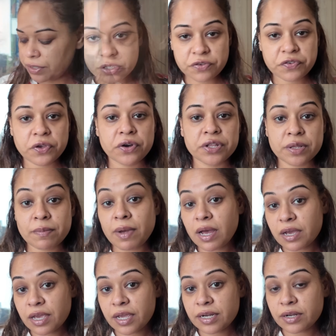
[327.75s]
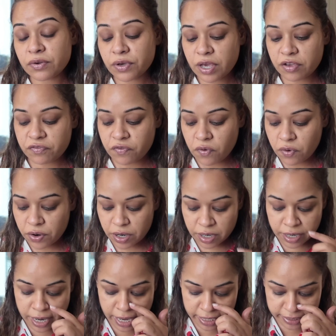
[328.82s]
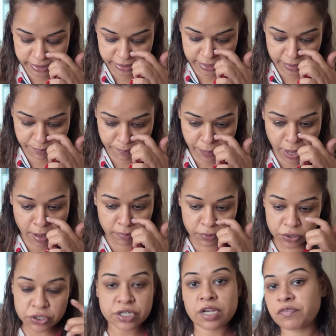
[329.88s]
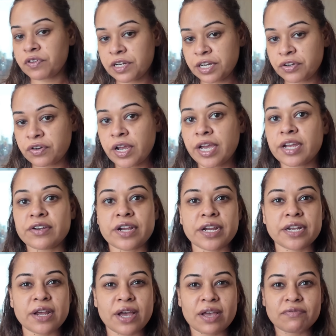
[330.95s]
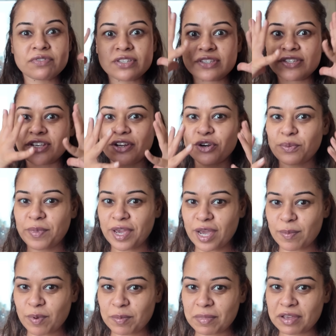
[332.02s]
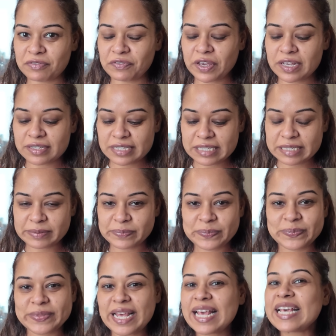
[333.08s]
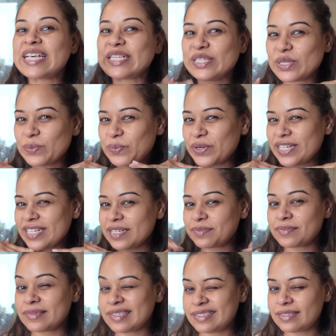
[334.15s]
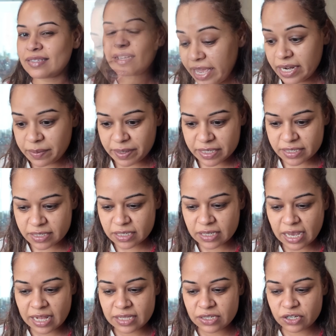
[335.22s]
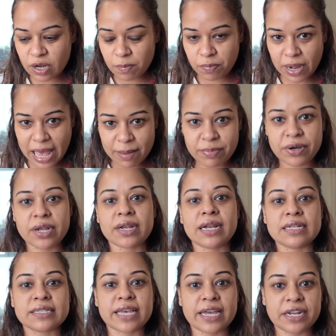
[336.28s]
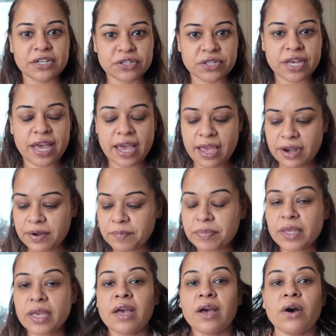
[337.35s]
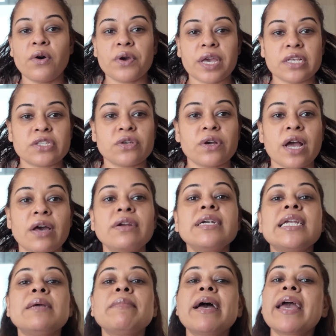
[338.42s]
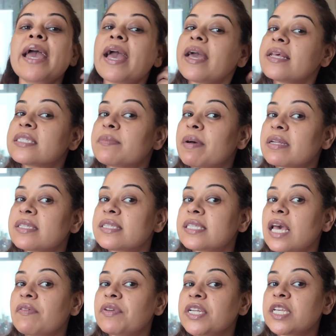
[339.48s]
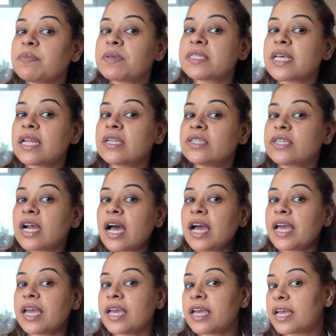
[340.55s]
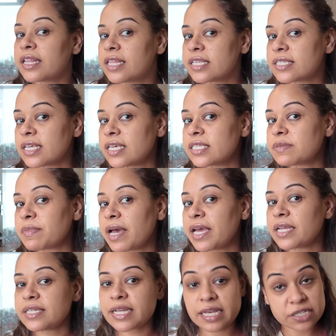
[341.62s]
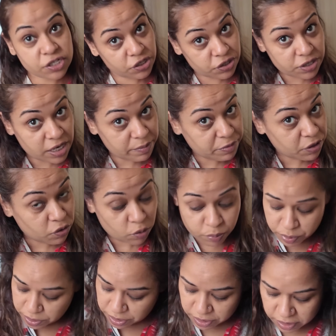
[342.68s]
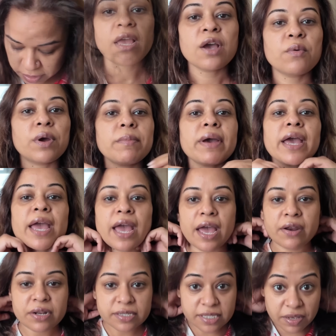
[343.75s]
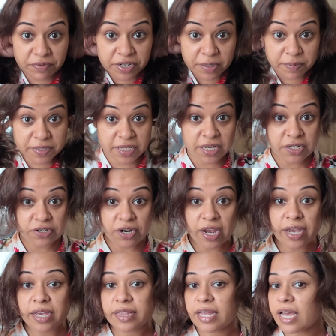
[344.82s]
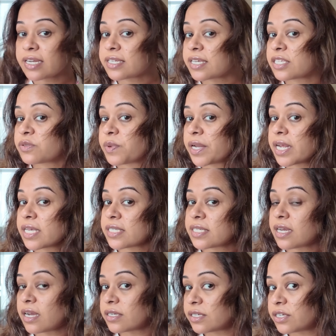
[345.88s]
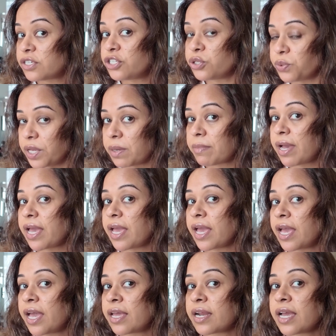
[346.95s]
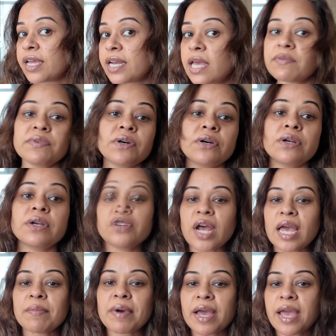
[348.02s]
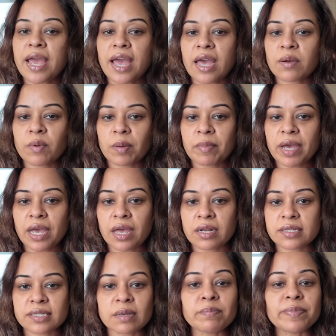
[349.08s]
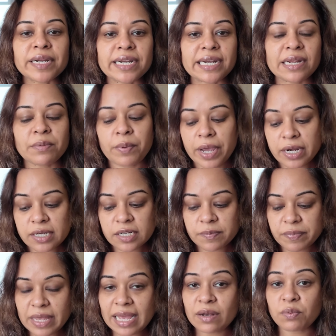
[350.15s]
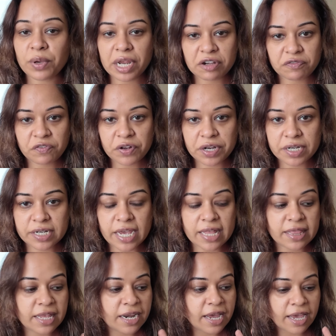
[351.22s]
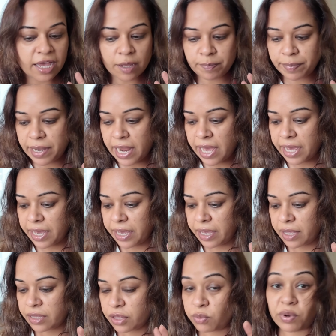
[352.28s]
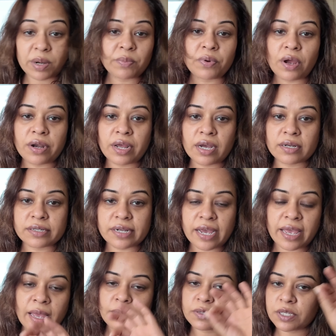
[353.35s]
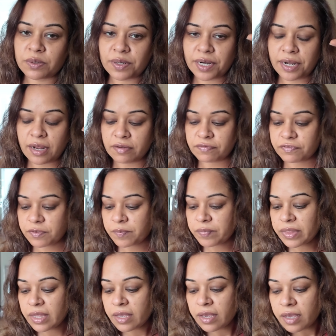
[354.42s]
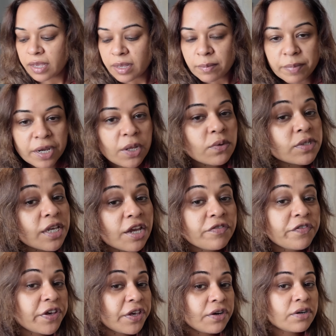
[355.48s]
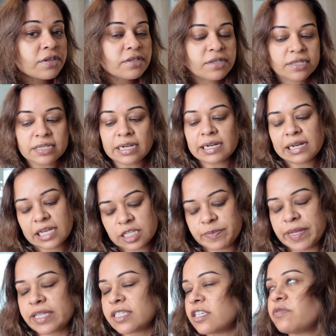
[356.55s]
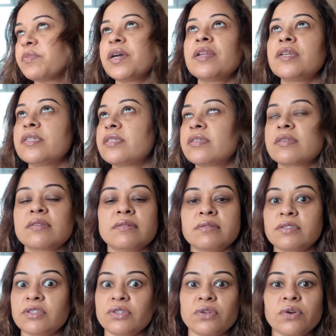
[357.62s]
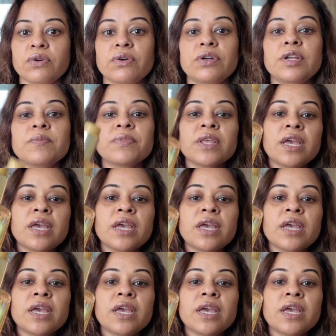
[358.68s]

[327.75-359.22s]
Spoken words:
So if you're in the market looking for a nice lip balm, you should definitely try it. Right now I have zero makeup on my face. So pretty. Anyways, I'll stop blabbering. Let's get into the hair. Okay, so currently my hair is about 70% dry. This is my texture. Let me open it. When my hair is 70% dry, that is when I start doing my hair. I never dry my hair when my hair is completely wet. I'll wait for it and then I apply the one product I absolutely love. Been using it for years. It's a little expensive, but it's so good.